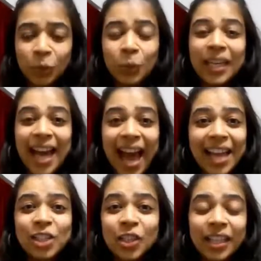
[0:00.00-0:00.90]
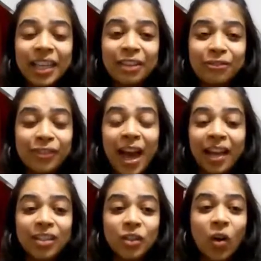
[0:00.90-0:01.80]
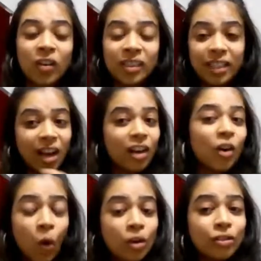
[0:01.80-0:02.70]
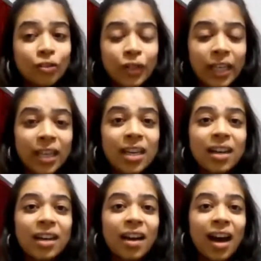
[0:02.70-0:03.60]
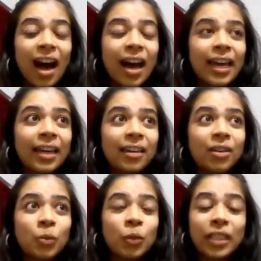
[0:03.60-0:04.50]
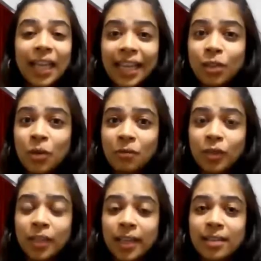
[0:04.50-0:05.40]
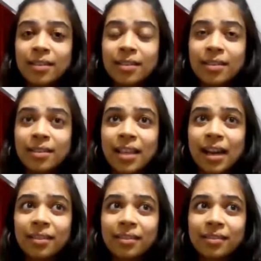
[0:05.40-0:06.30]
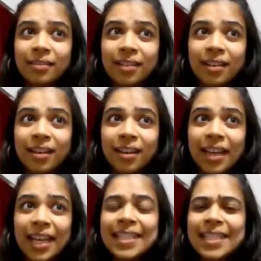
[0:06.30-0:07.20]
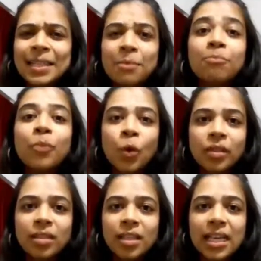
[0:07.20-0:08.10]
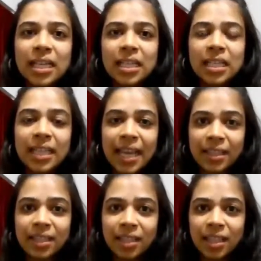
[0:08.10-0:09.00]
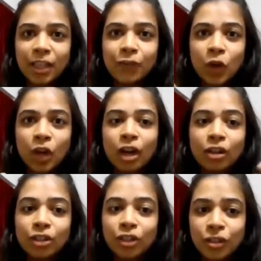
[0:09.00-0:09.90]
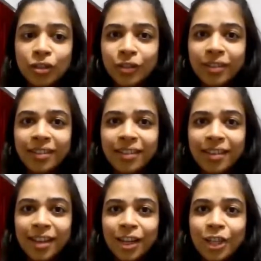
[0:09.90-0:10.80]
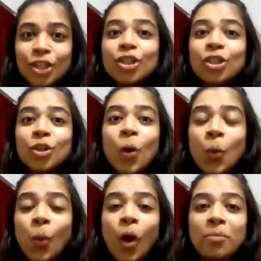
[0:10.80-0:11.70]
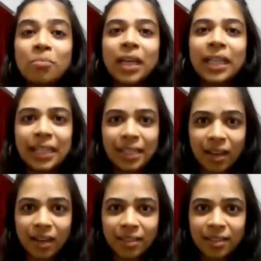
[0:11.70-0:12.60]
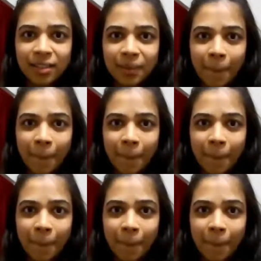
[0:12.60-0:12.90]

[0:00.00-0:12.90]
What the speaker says: We actually, in fact, on the contrary, I would like to emphasize is that it is important and it is necessary for our children to know what money does.